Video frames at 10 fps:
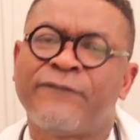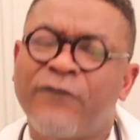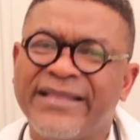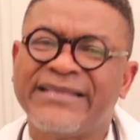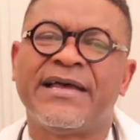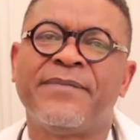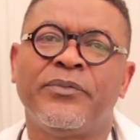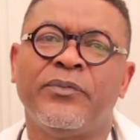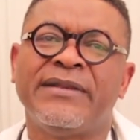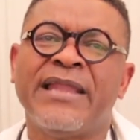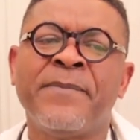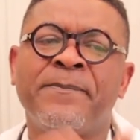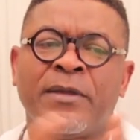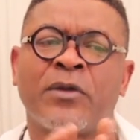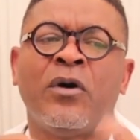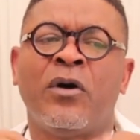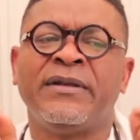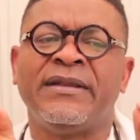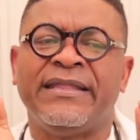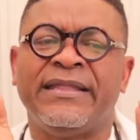For example, let me pick
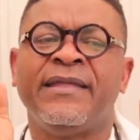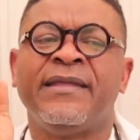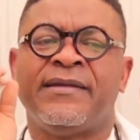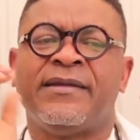on the